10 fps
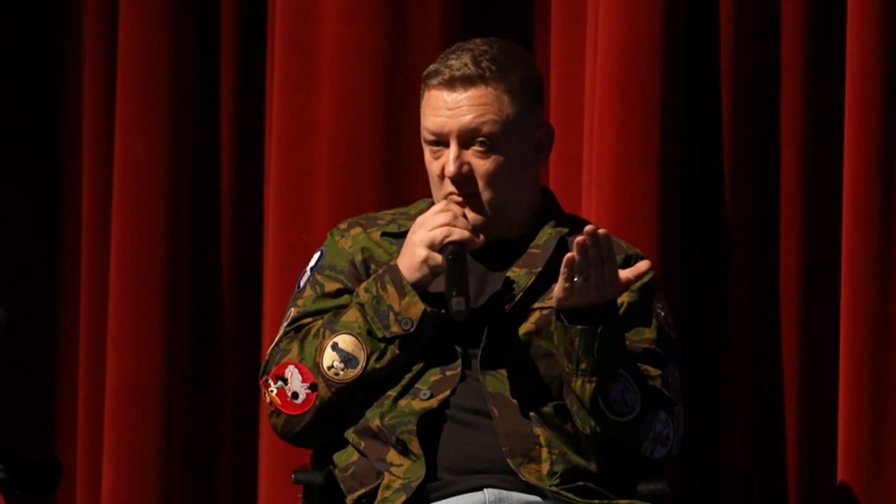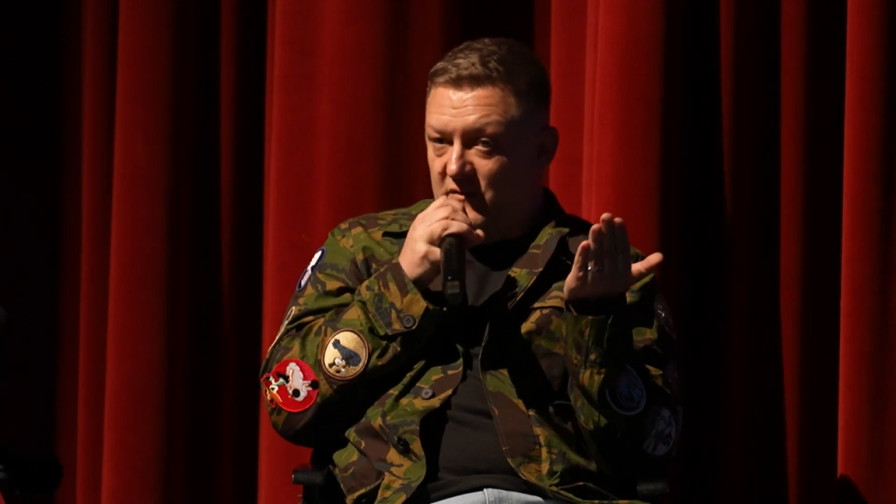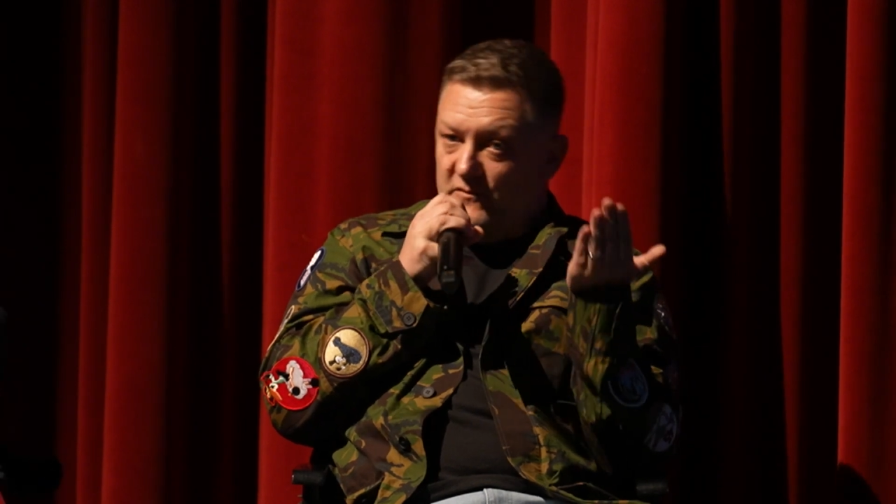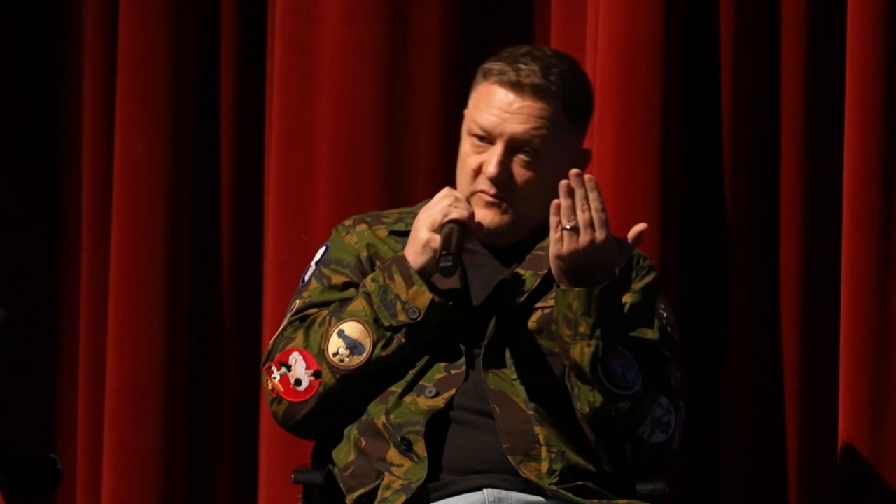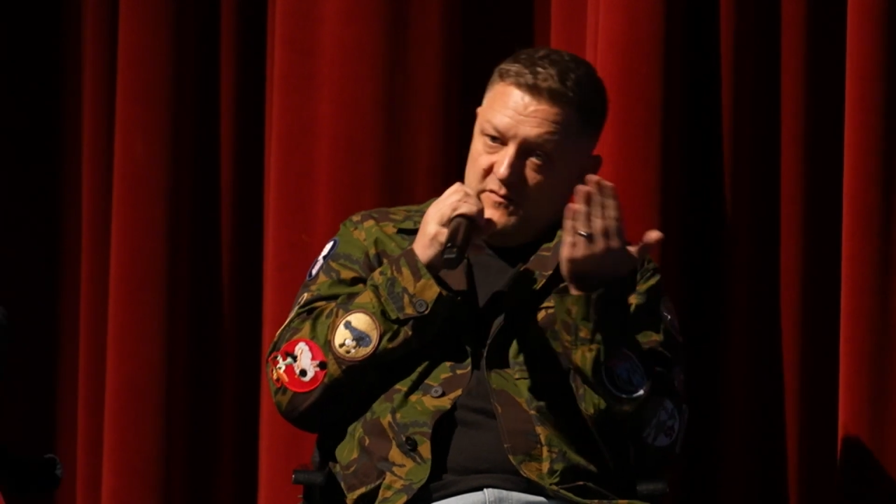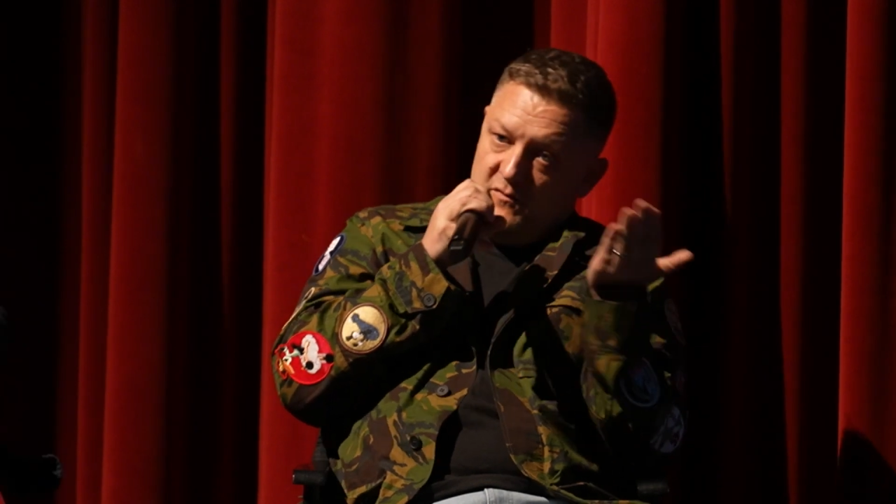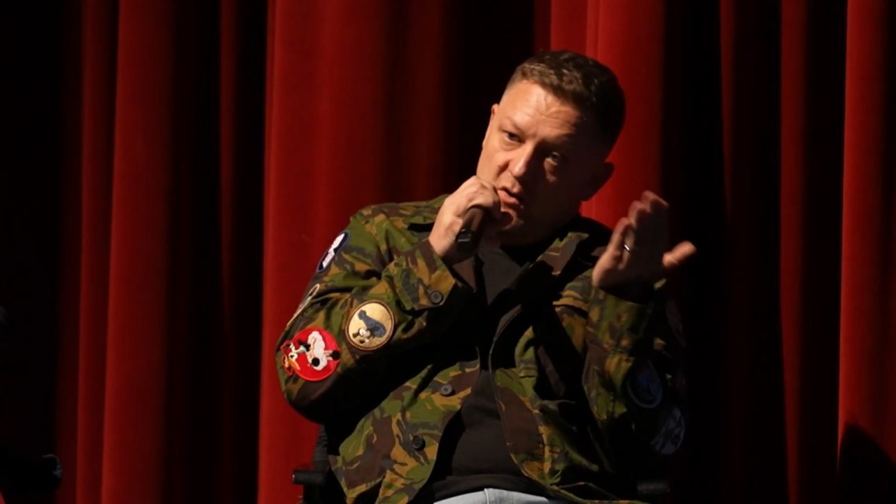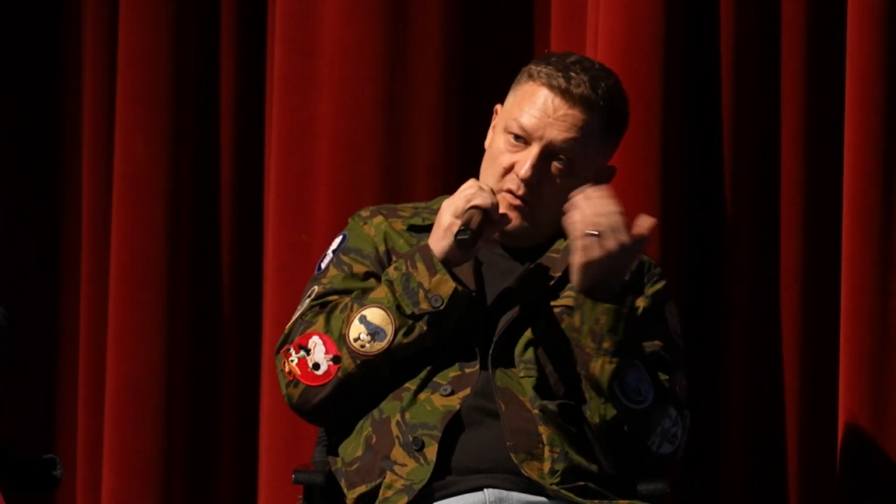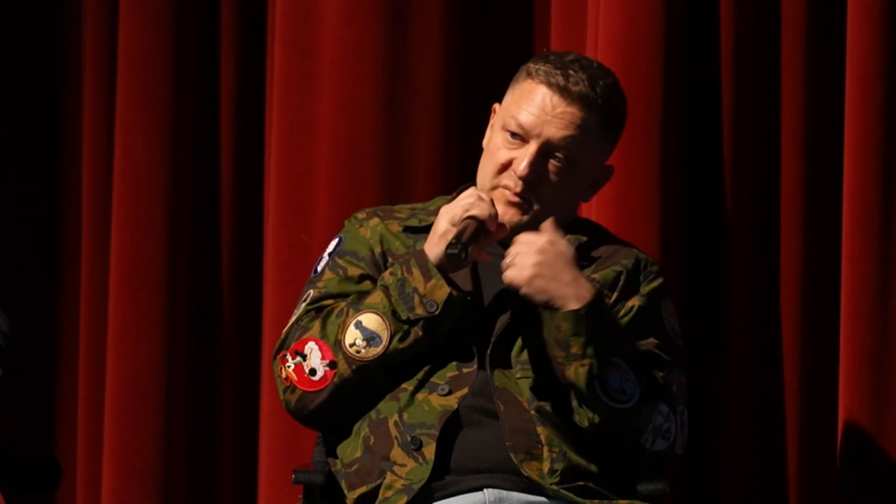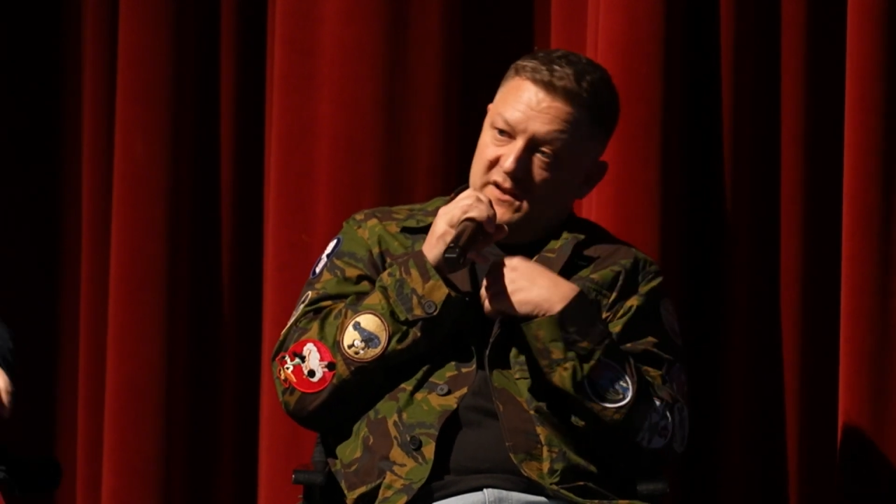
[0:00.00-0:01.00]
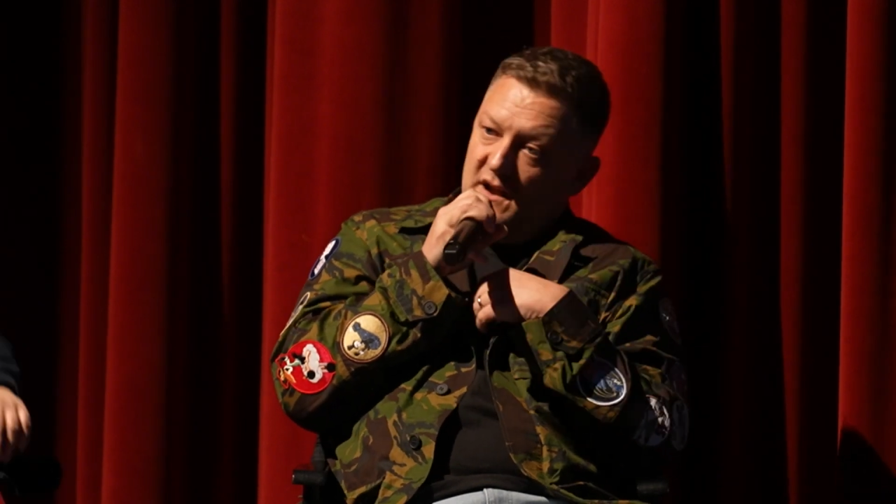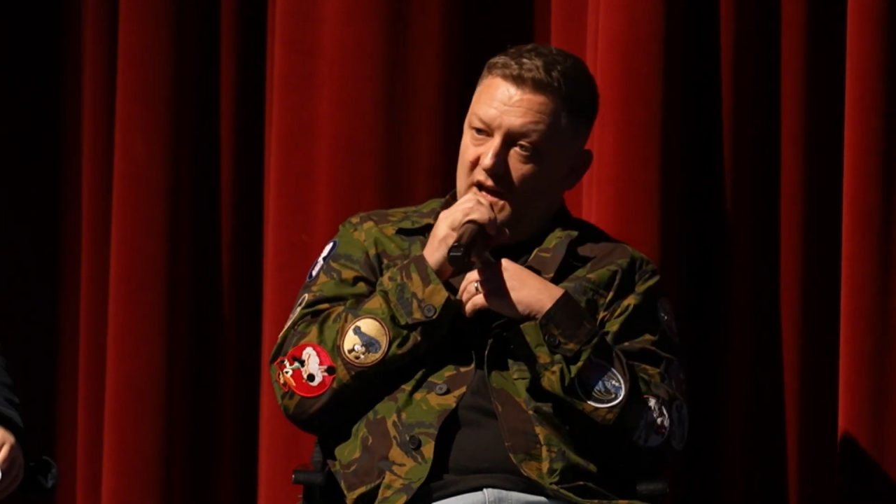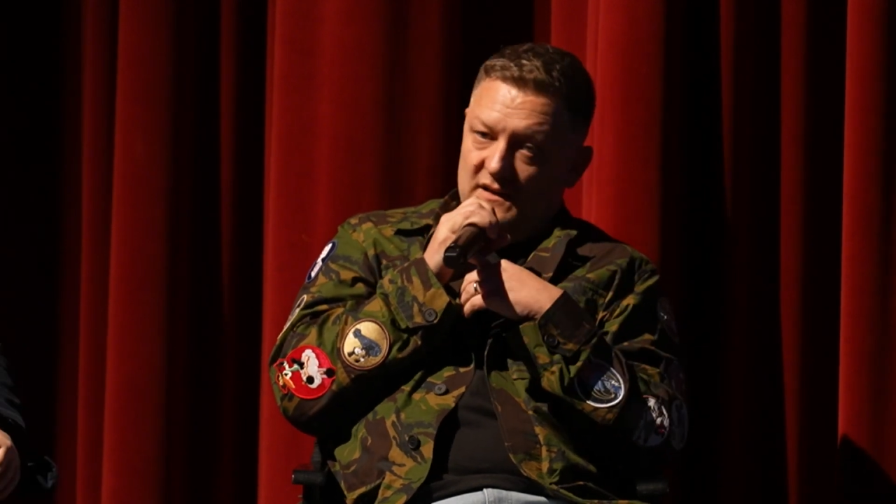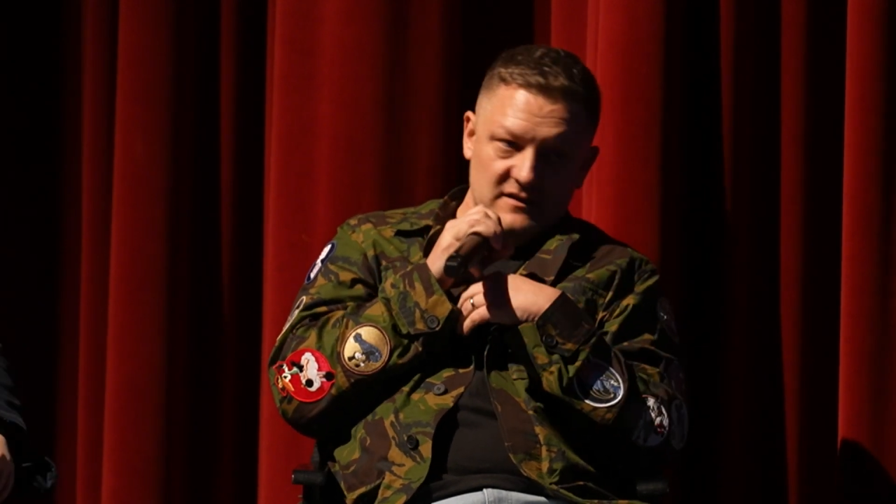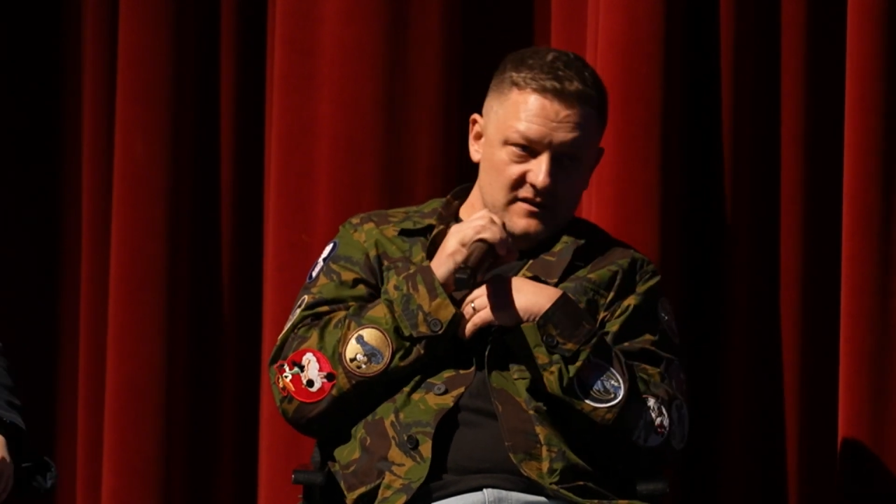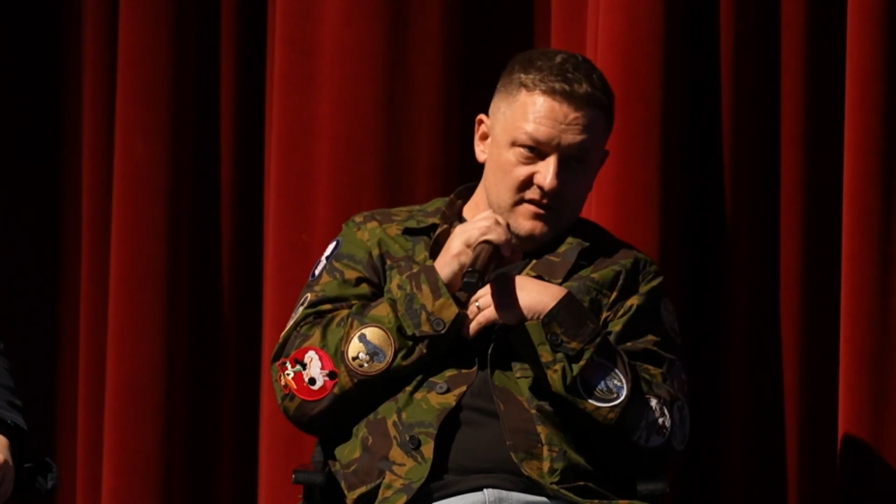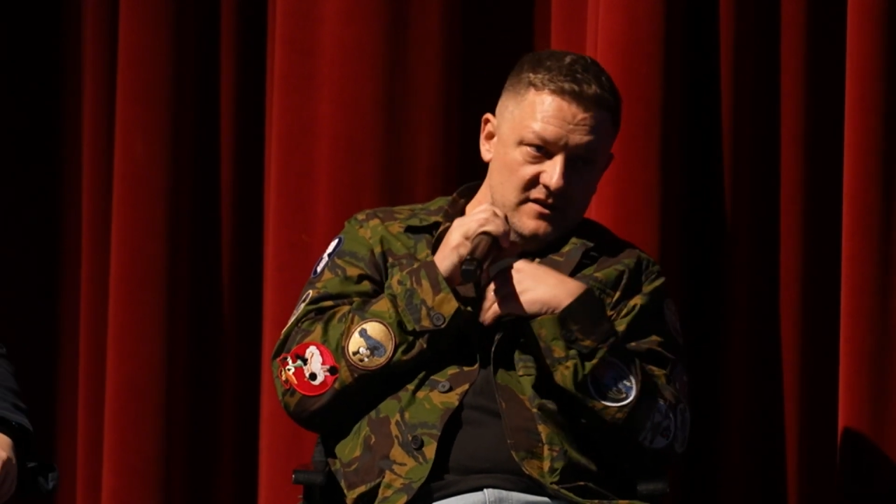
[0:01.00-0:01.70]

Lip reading: we've all been on